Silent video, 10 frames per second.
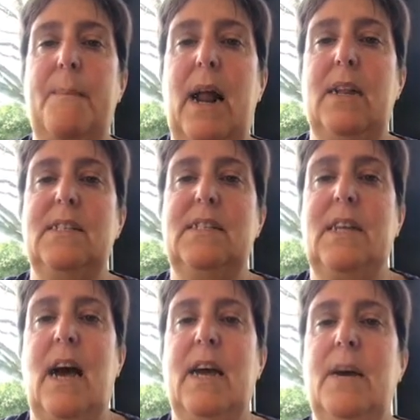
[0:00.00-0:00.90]
balanced
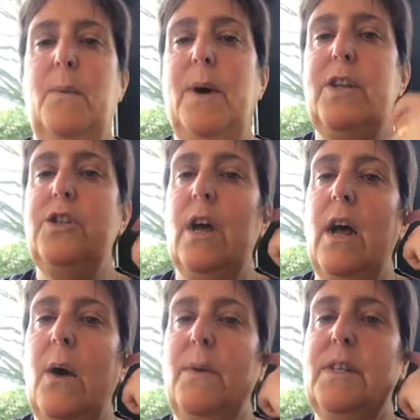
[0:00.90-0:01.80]
diet, which
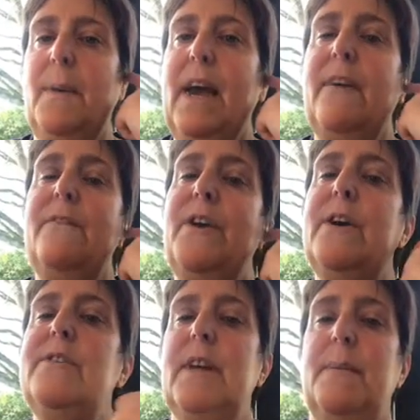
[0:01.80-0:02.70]
was a bit
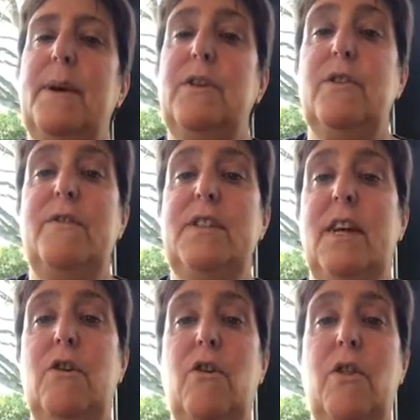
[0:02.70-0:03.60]
confusing, because obviously
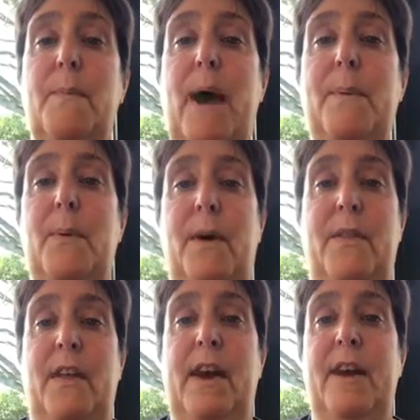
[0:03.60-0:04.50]
in all the paperwork
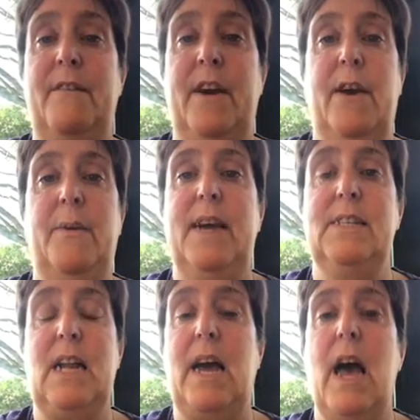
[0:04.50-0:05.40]
they give you,
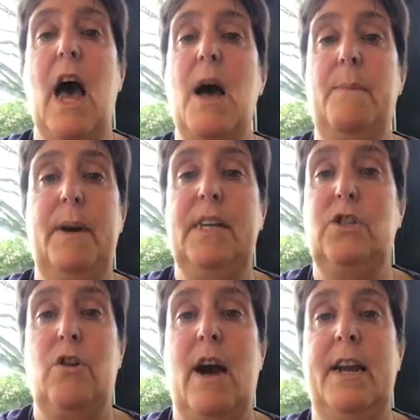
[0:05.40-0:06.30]
it's like, please
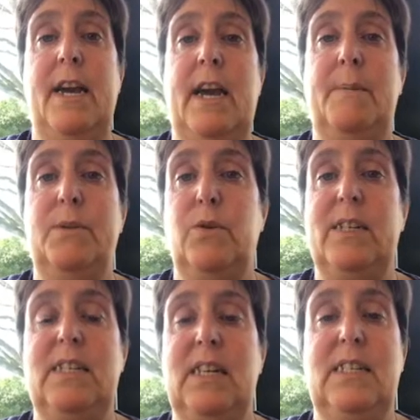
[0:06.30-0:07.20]
try and eat
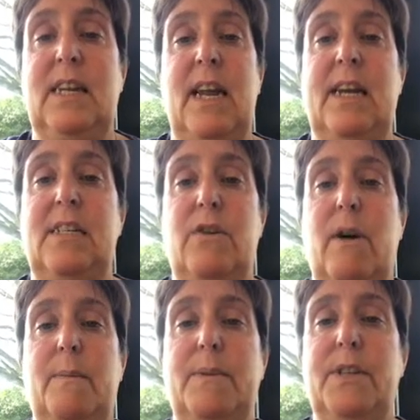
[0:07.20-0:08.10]
between 60 and 80
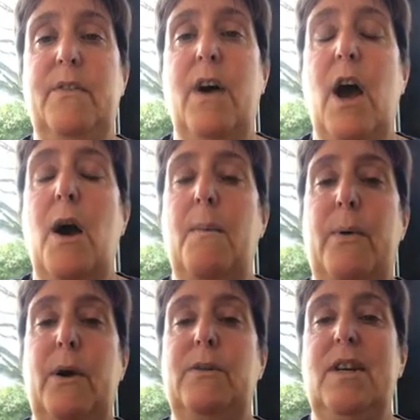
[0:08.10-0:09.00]
grams of
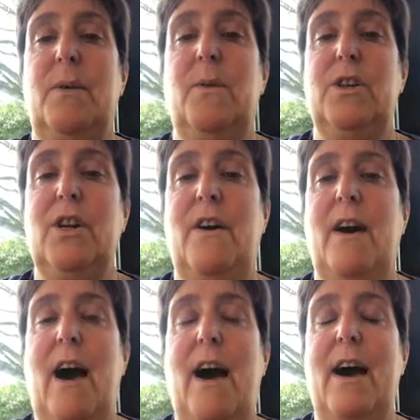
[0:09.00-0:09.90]
protein, which
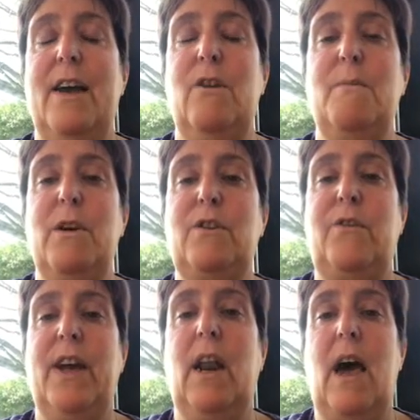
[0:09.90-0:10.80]
I almost
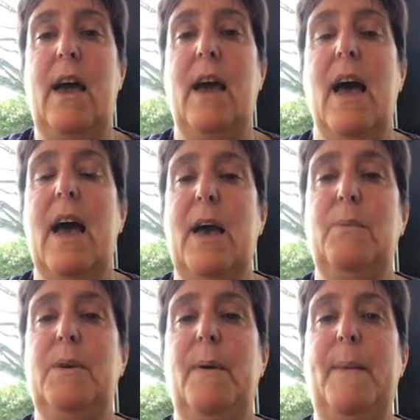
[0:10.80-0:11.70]
feel like it
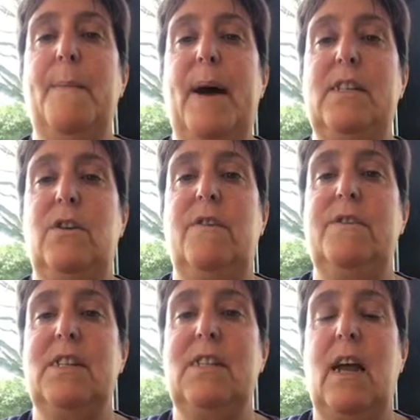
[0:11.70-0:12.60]
would have been better
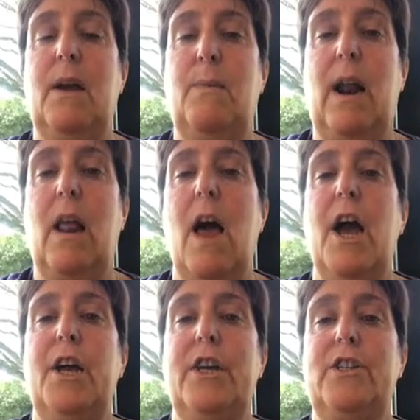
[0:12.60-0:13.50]
to say, well,
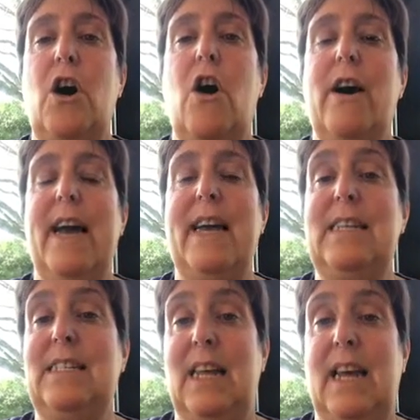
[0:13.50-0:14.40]
your target
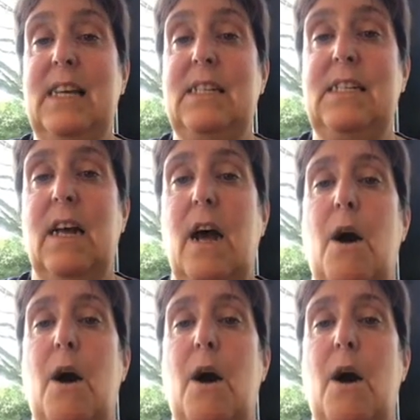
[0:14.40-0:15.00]
is this,